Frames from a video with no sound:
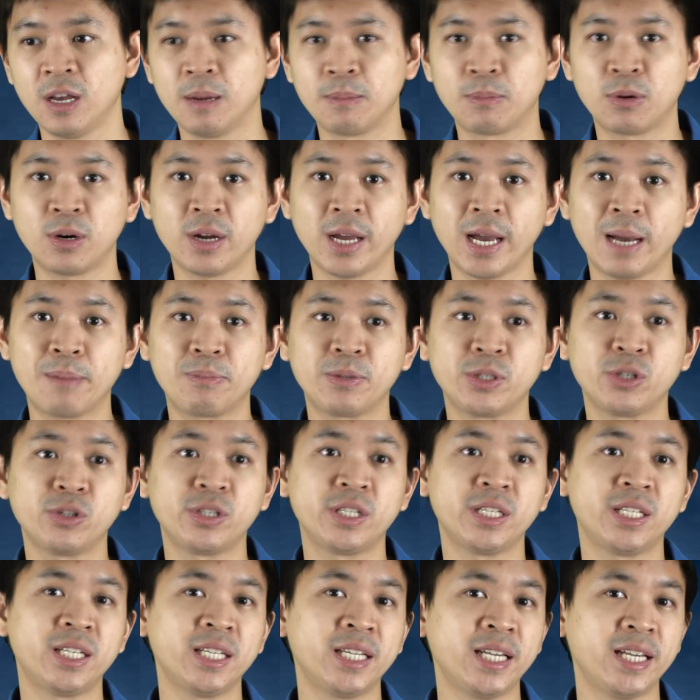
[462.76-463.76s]
Perhaps you're
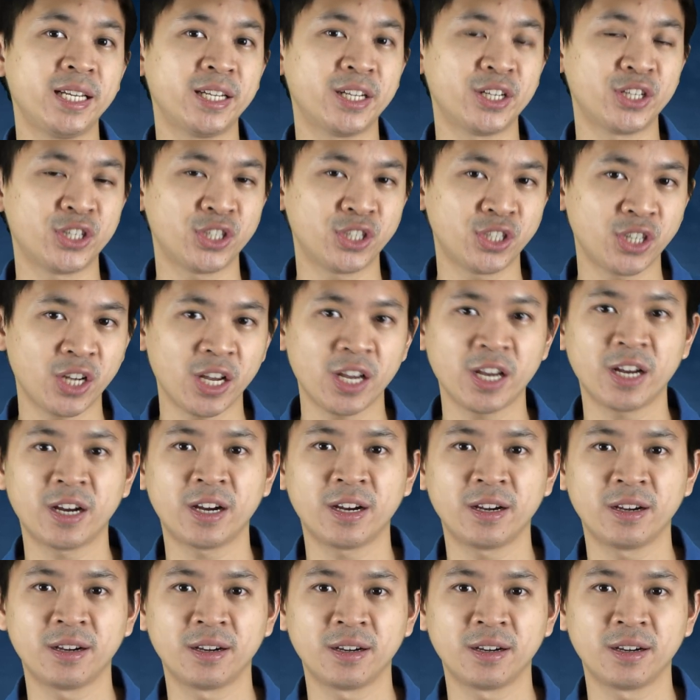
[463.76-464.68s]
sitting in a chair.